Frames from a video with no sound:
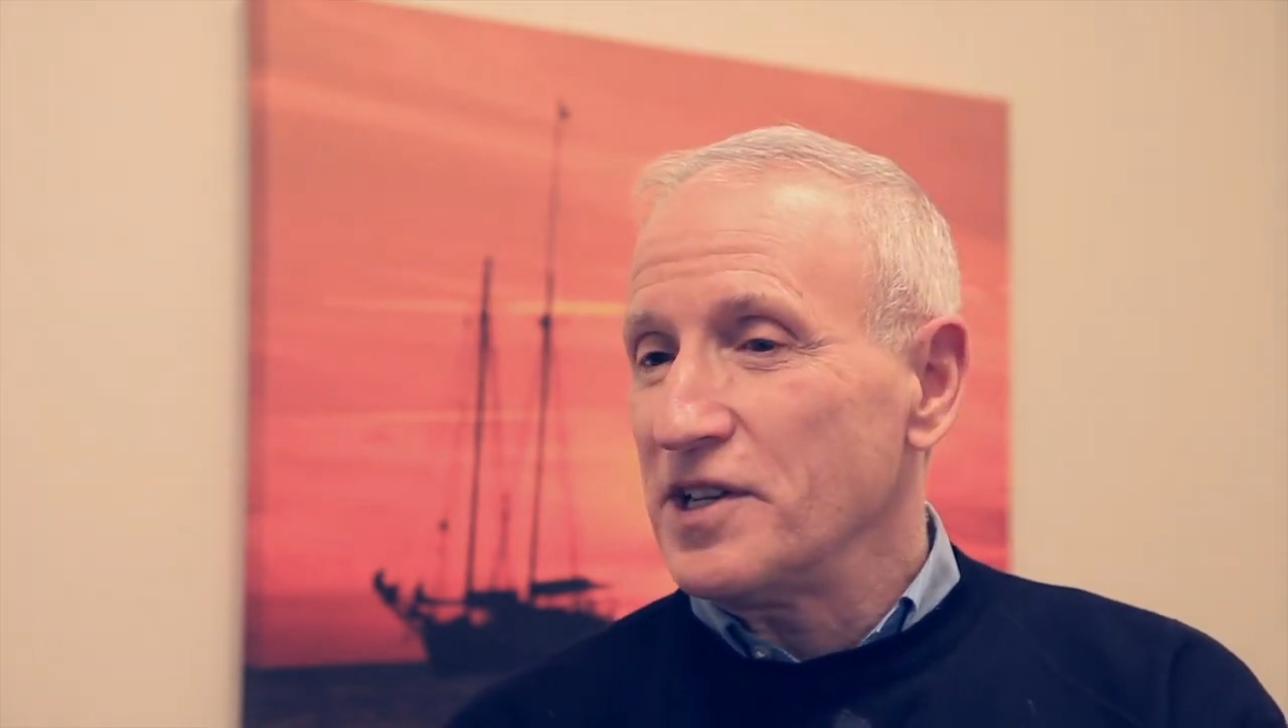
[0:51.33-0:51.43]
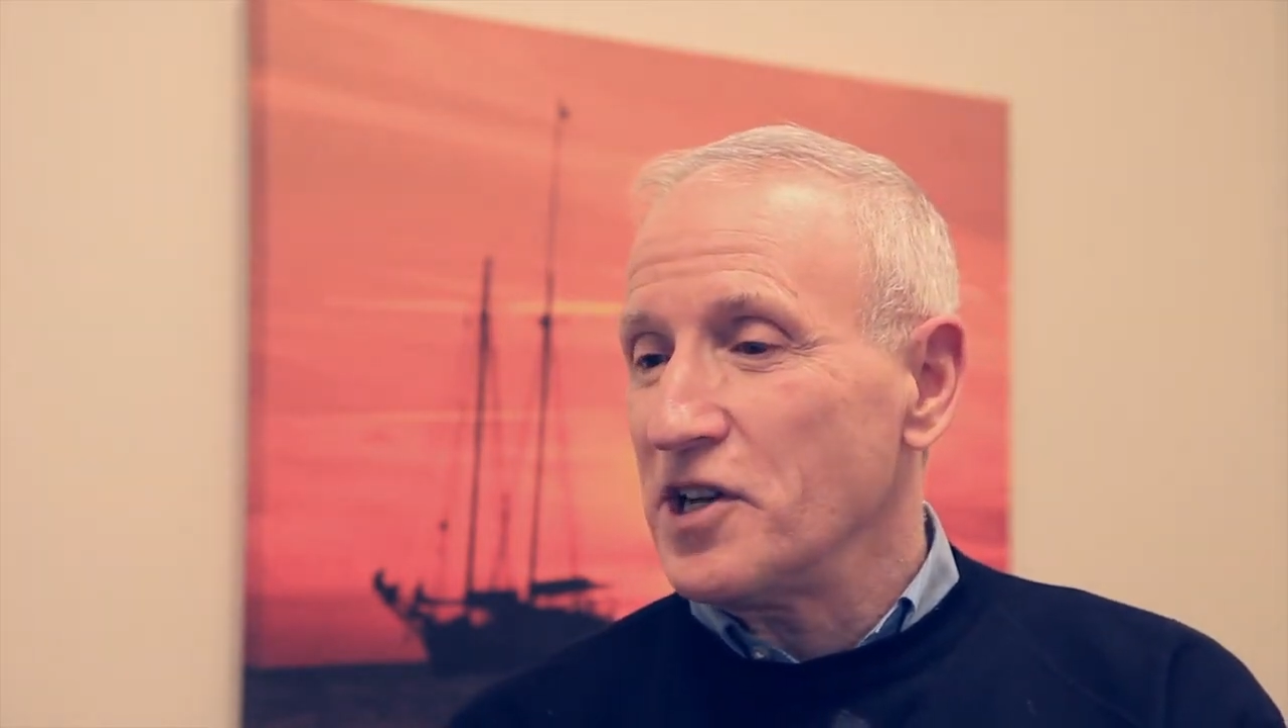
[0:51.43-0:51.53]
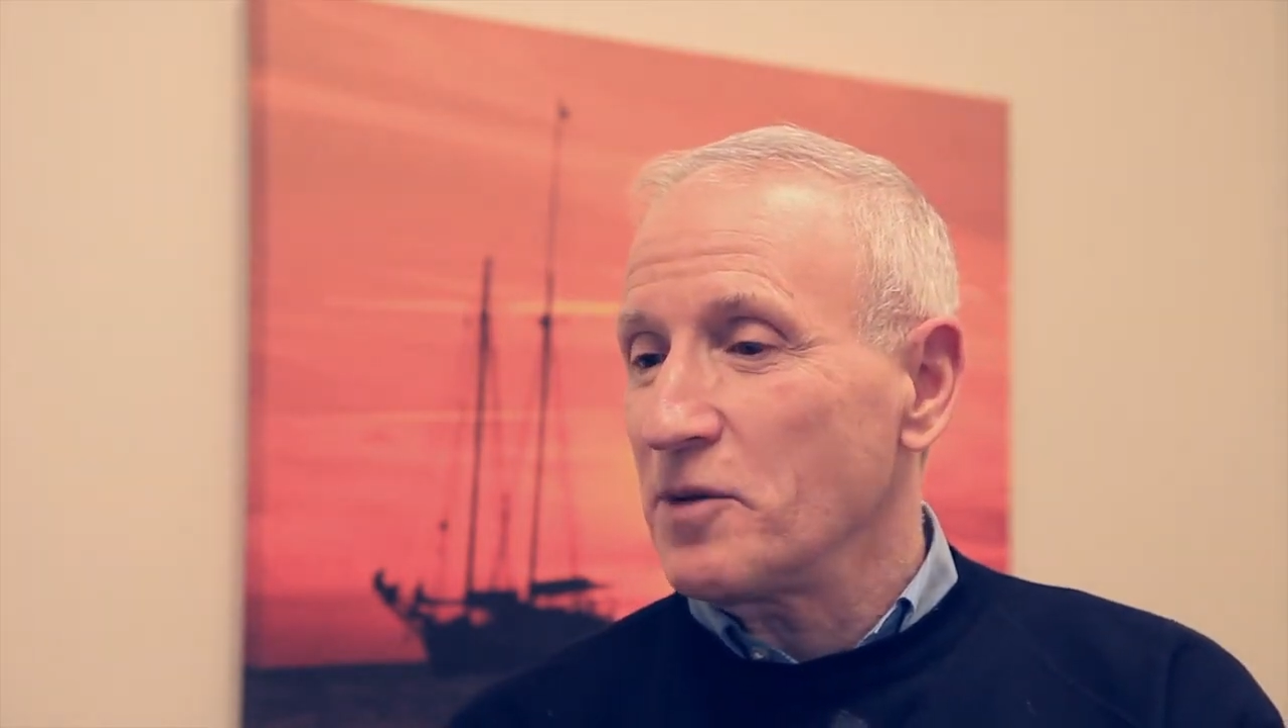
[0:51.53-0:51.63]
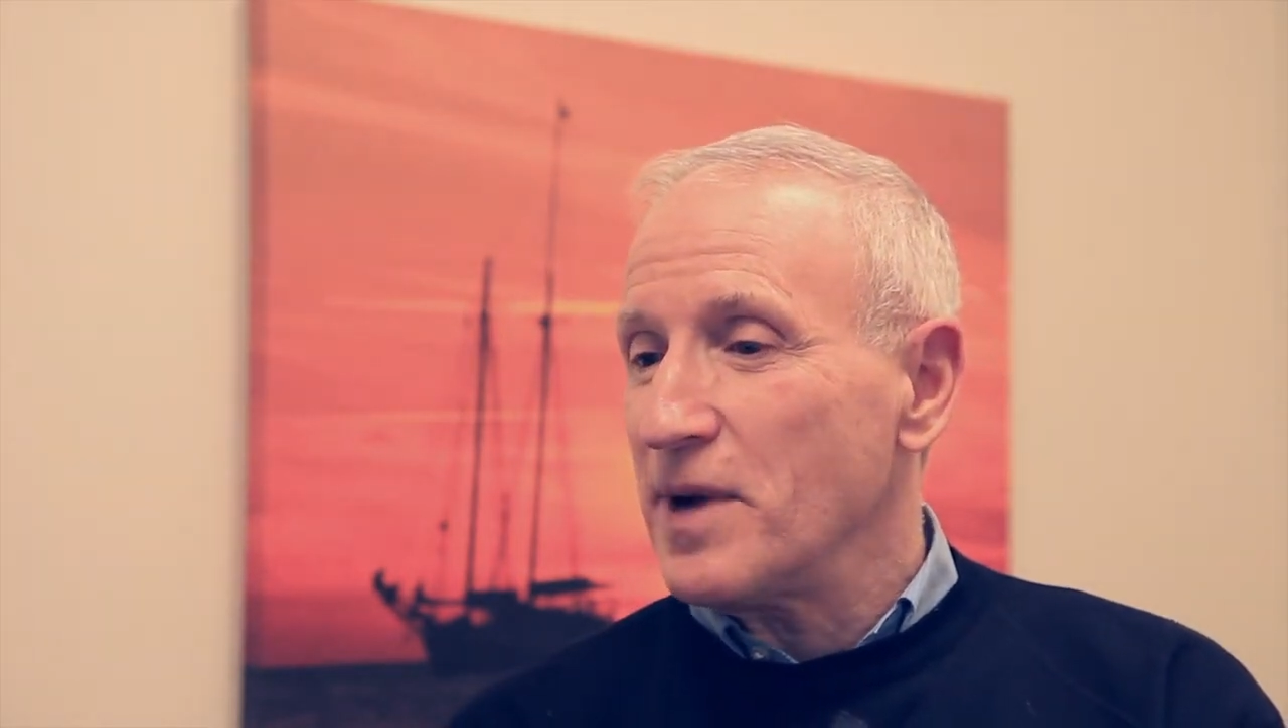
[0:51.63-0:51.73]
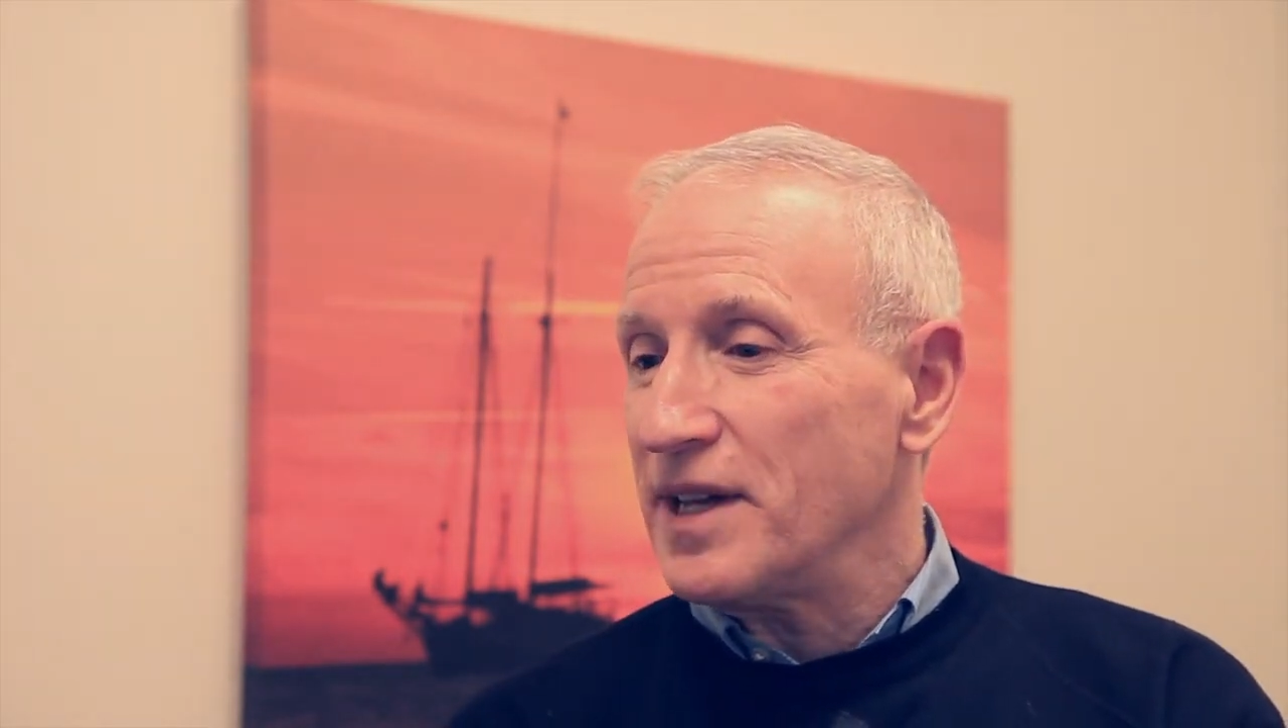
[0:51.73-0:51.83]

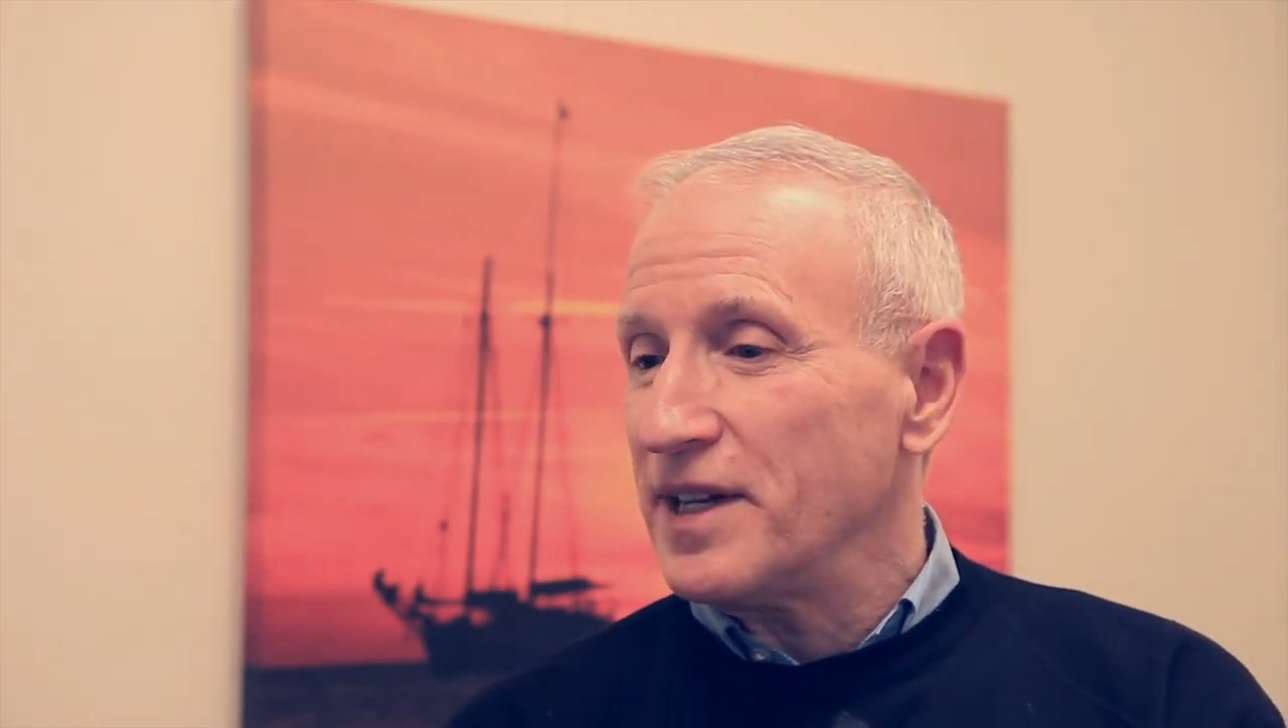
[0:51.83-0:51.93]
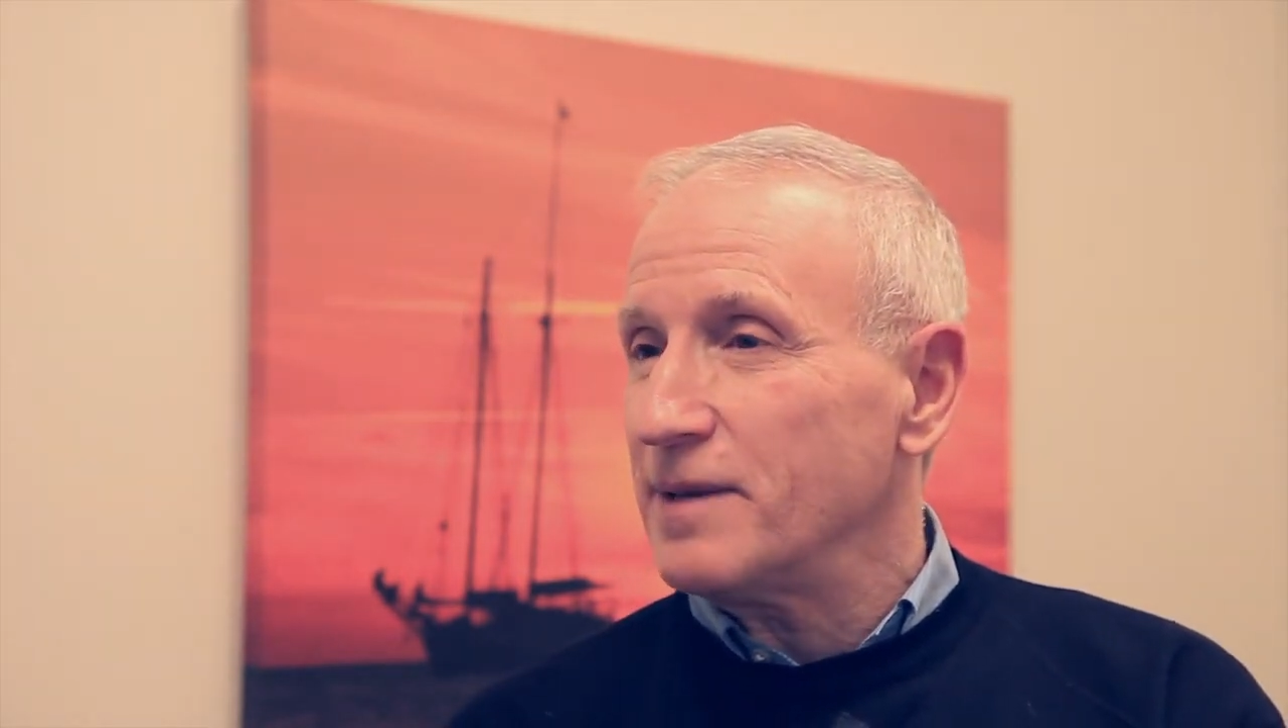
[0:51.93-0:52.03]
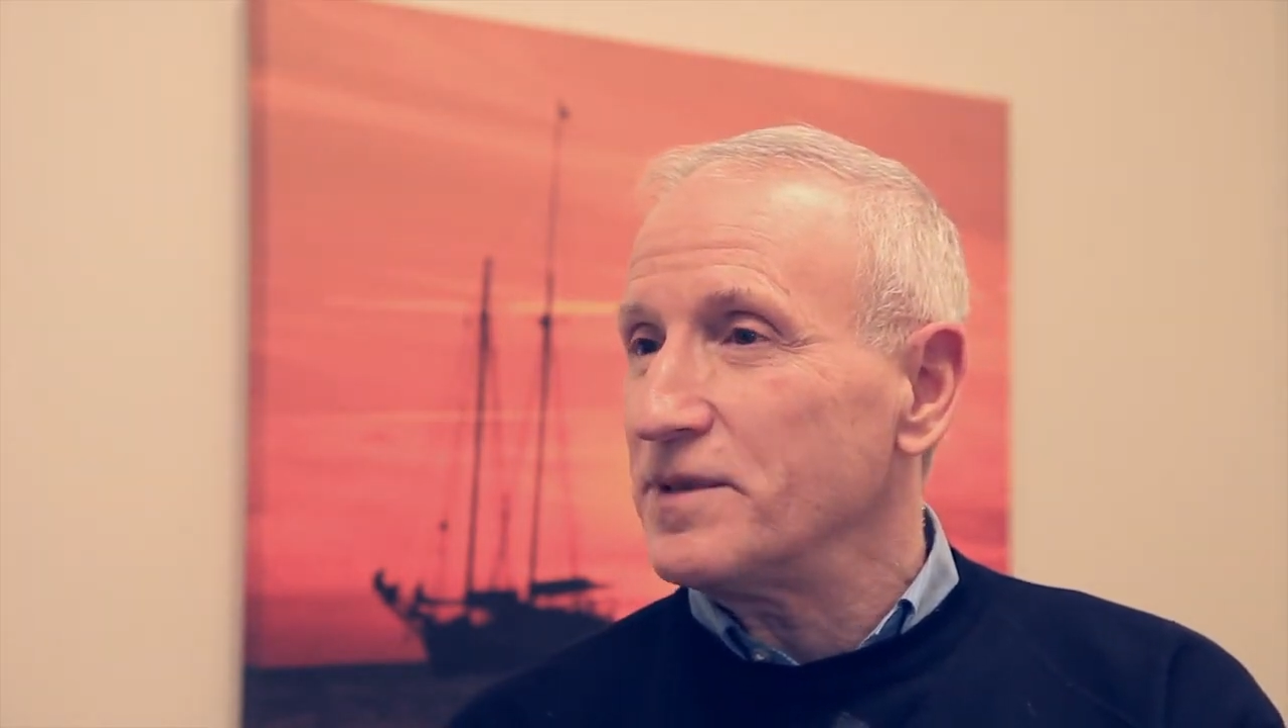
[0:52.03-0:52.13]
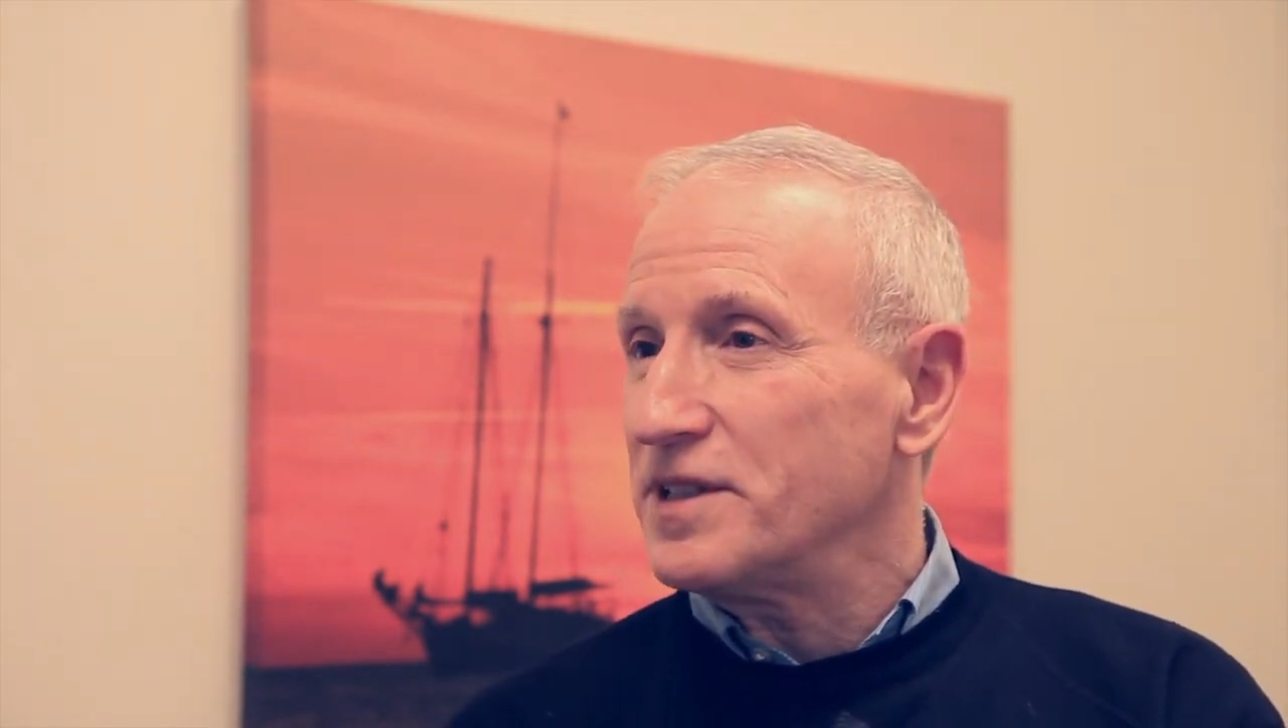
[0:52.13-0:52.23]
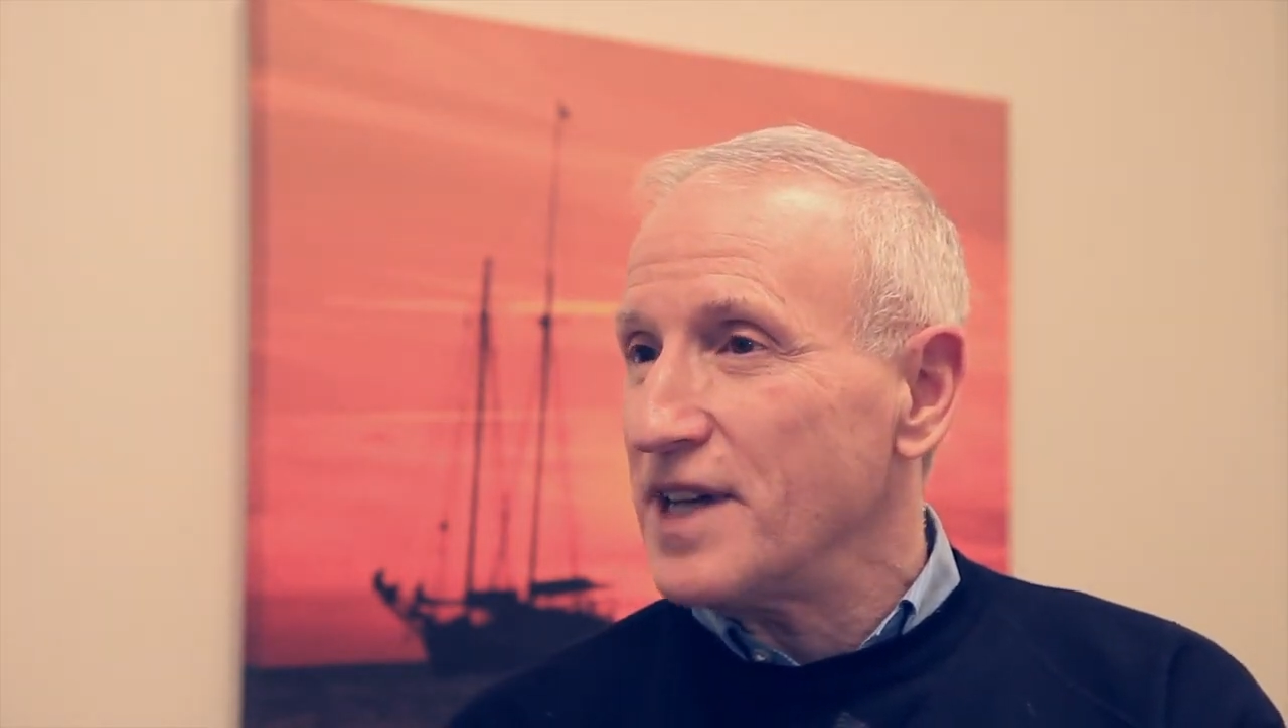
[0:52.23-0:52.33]
young man named